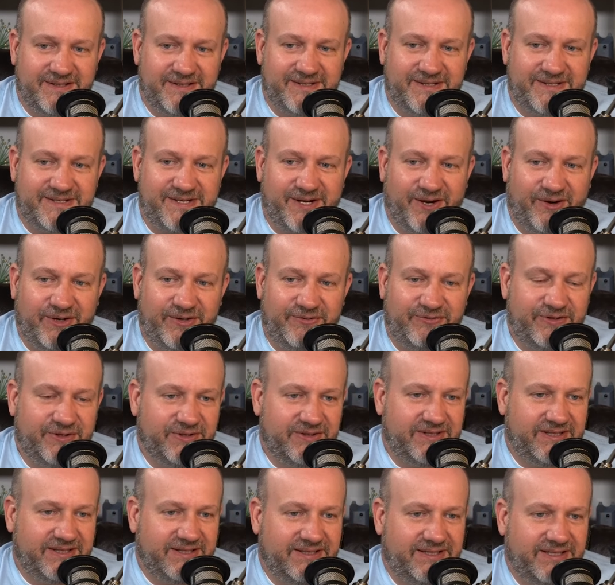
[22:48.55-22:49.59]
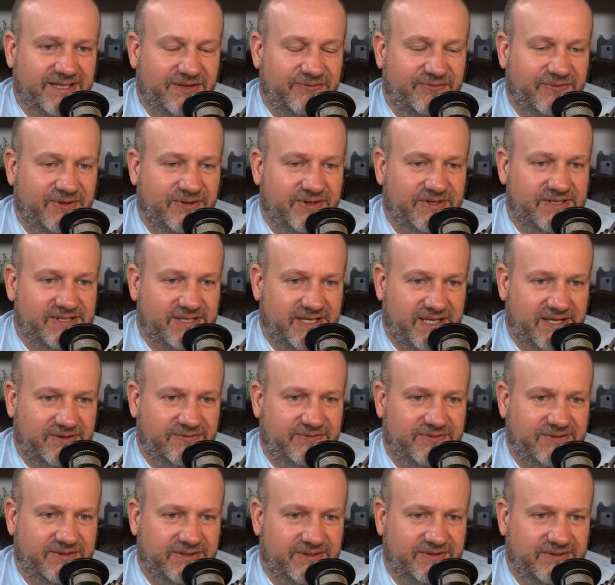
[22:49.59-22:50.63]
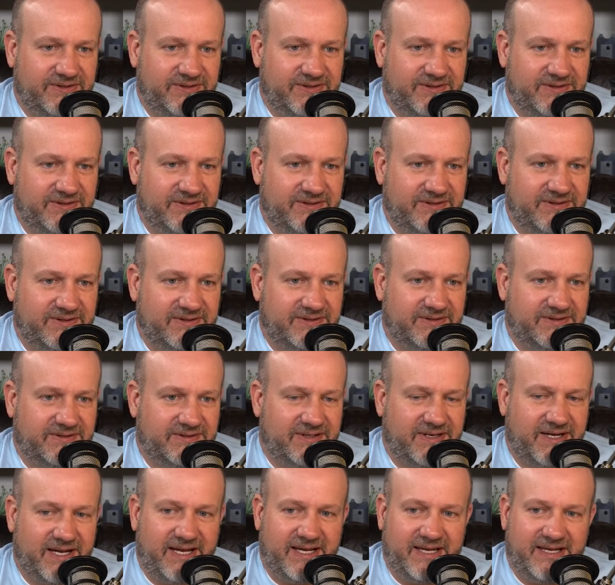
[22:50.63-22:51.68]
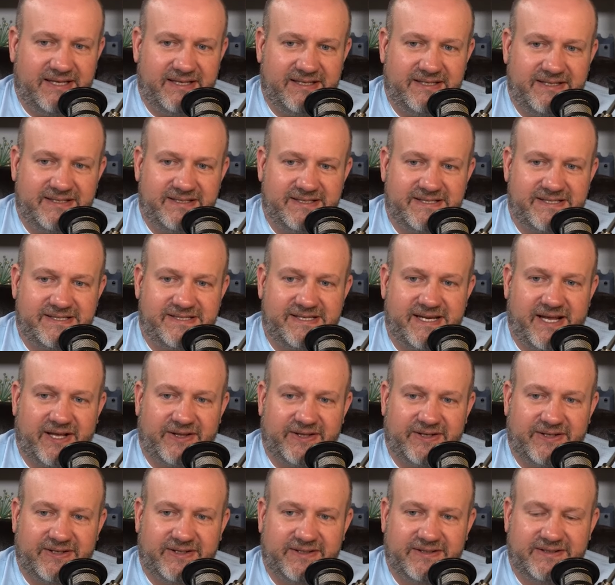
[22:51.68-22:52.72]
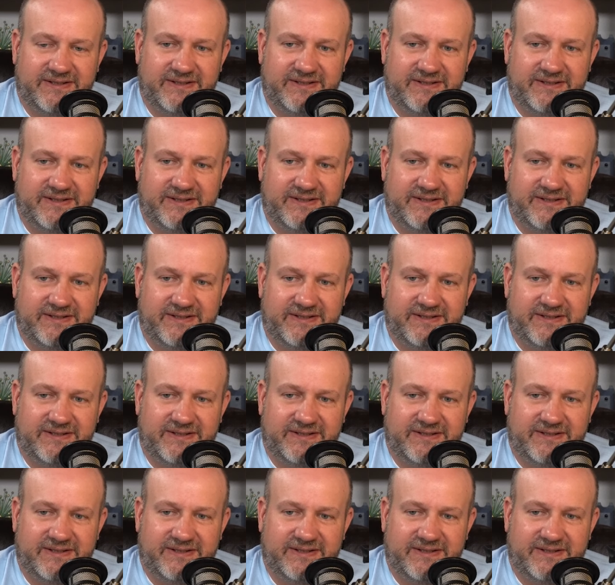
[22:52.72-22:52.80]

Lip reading: So if you're a seller,